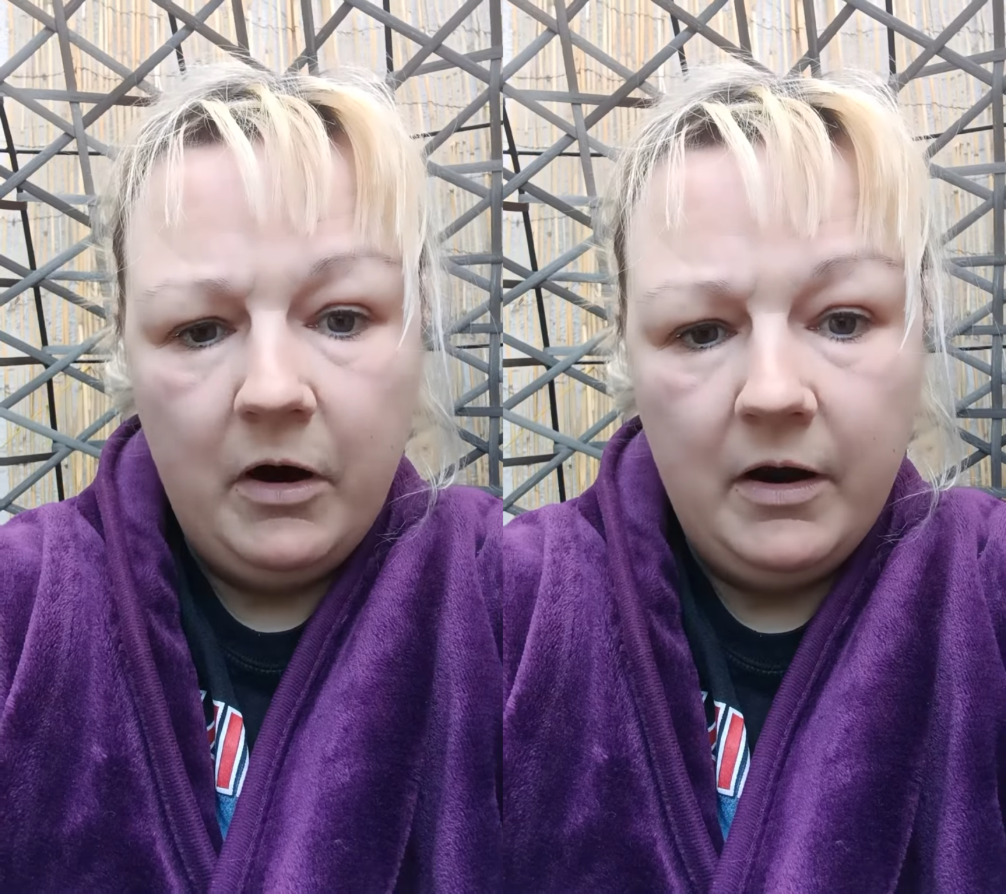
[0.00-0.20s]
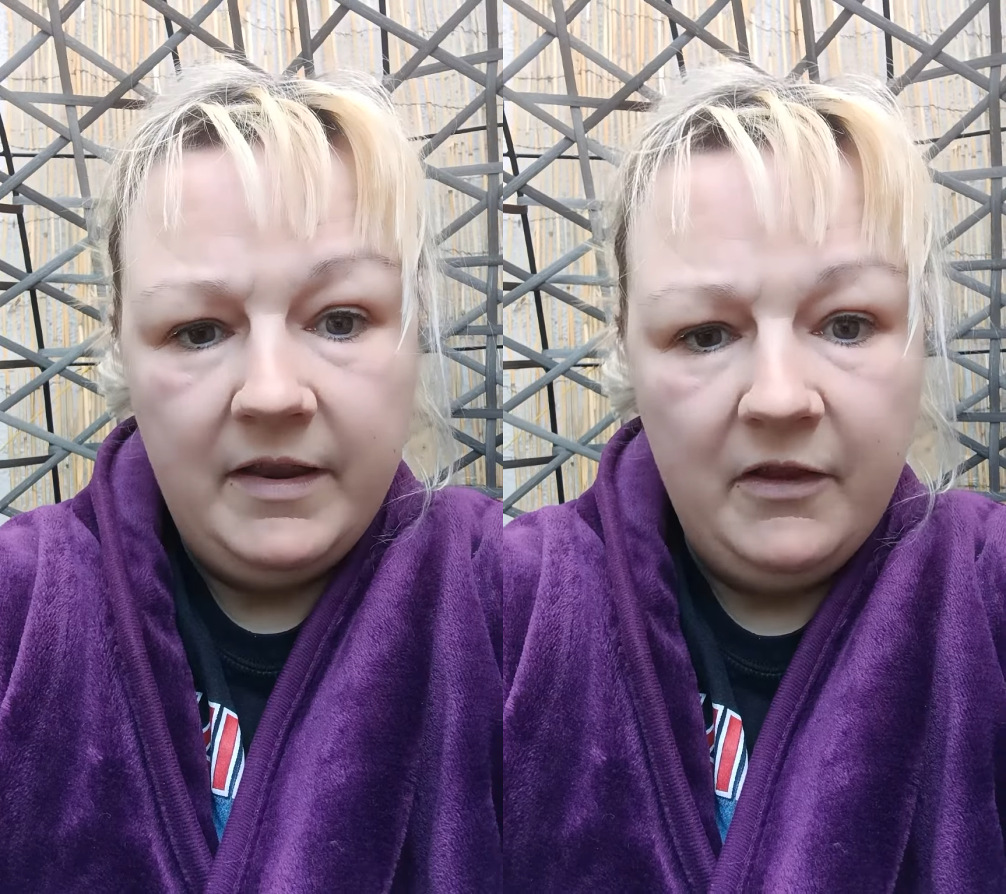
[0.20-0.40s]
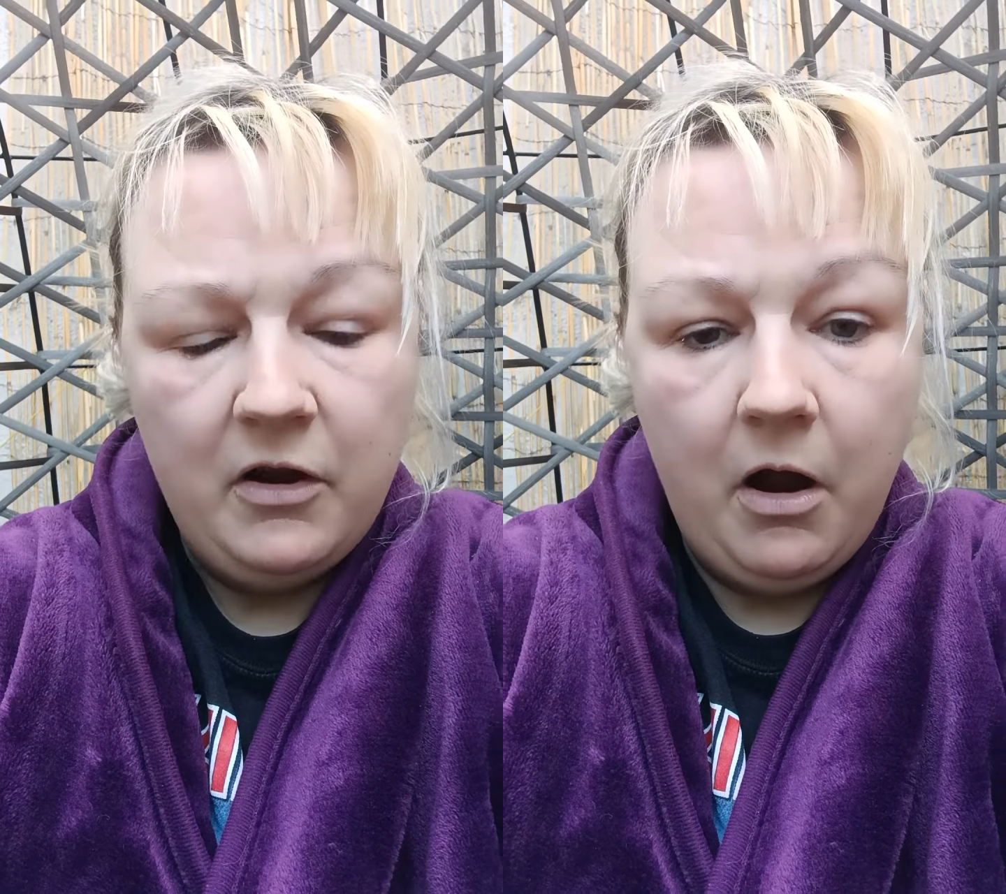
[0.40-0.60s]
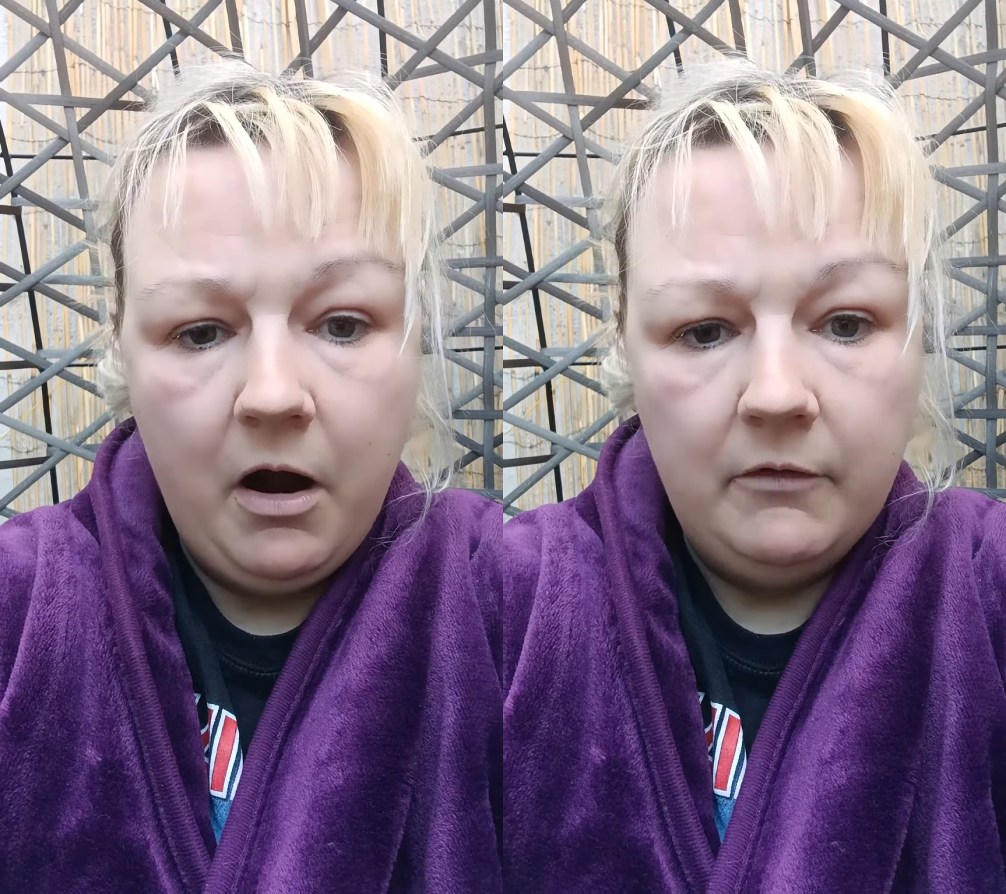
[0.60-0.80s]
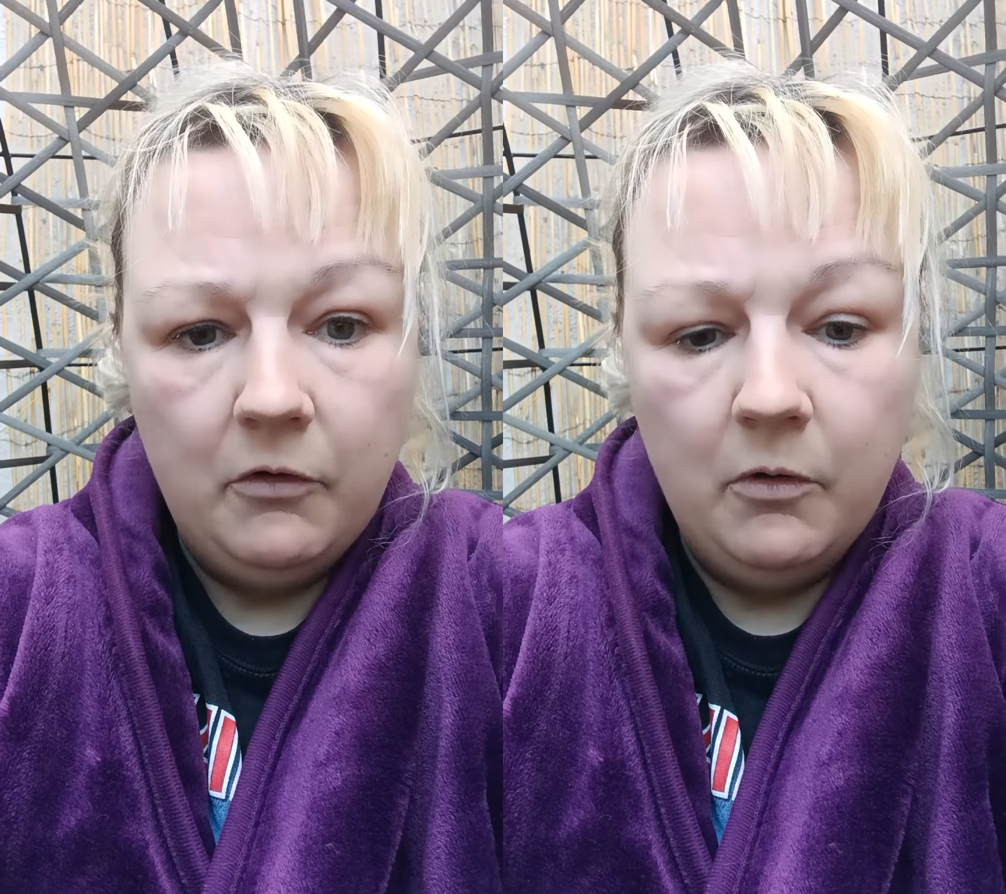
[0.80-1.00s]
in the
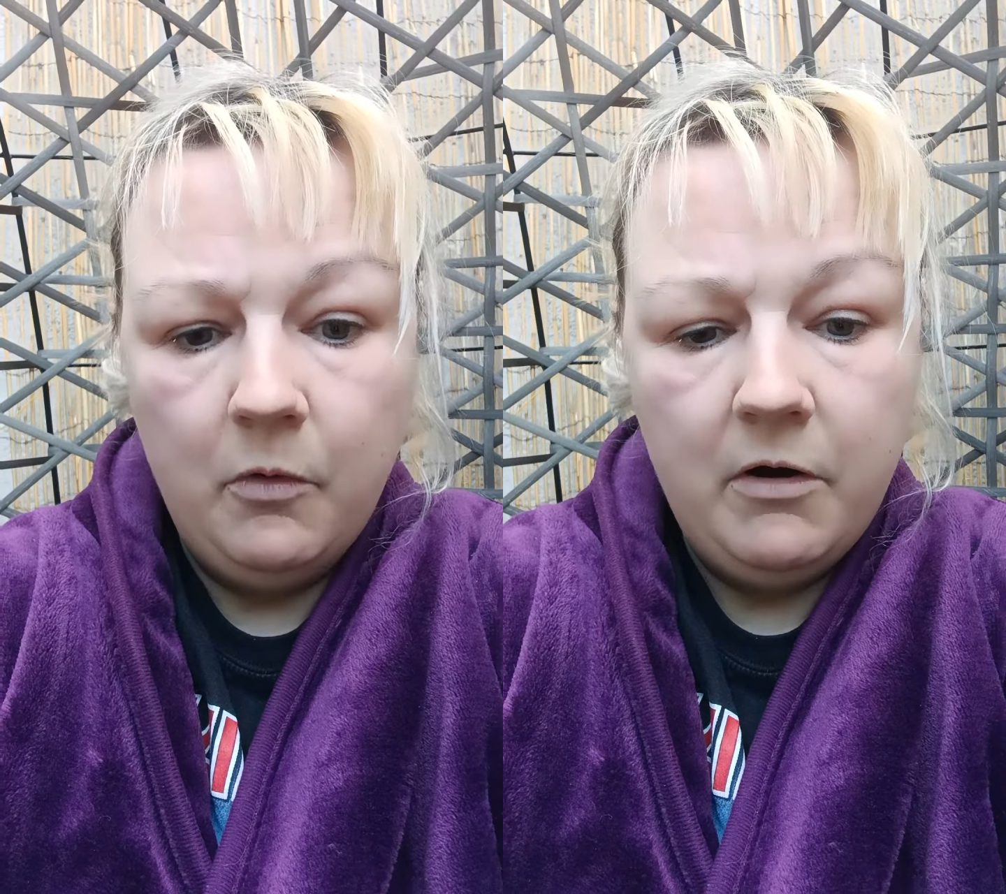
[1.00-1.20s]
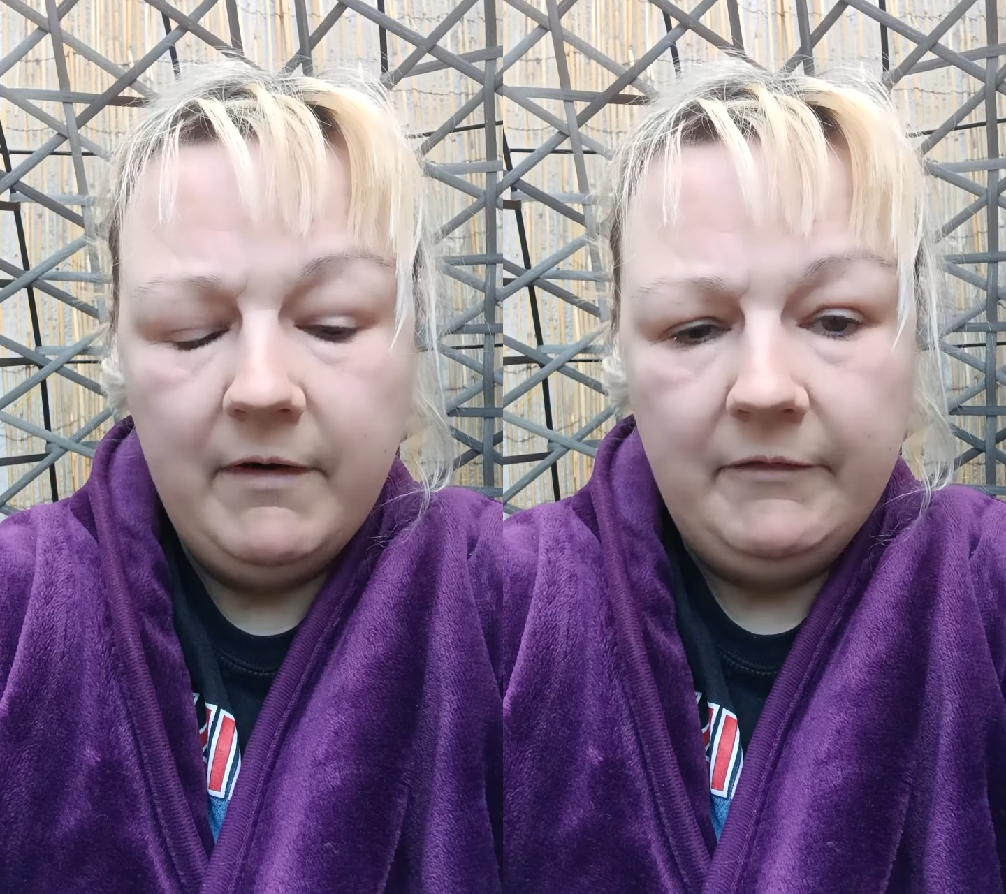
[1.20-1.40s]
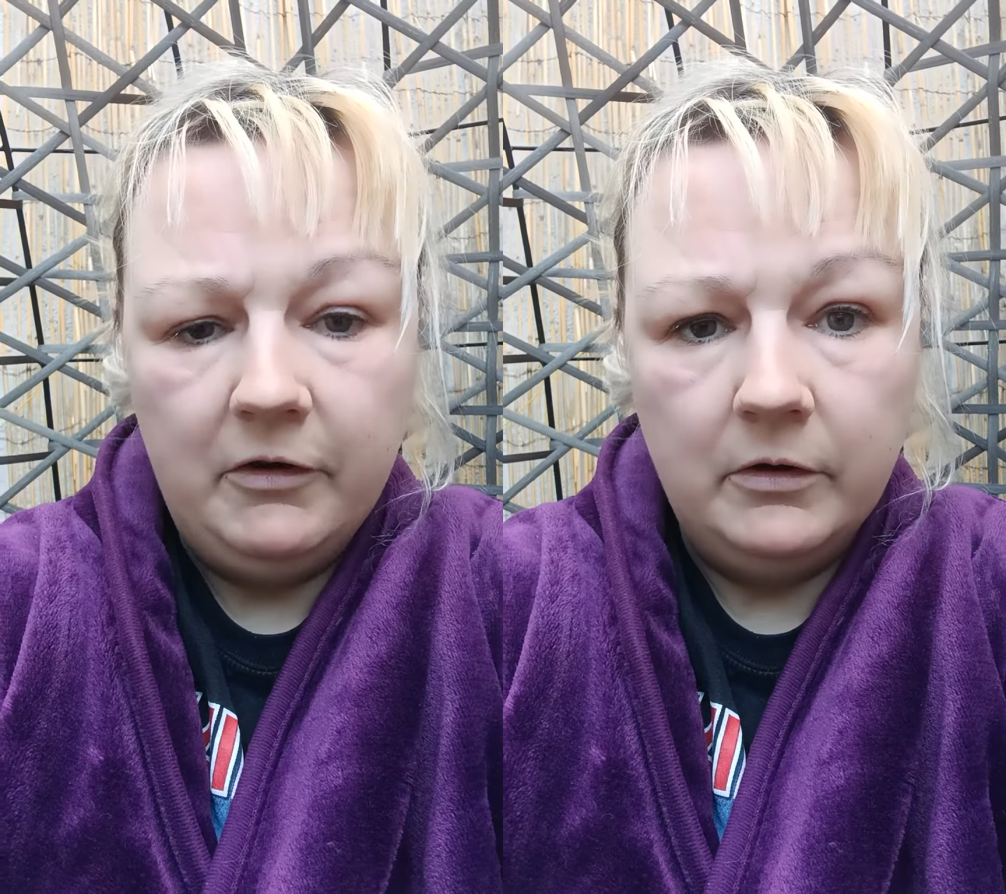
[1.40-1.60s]
car or wherever.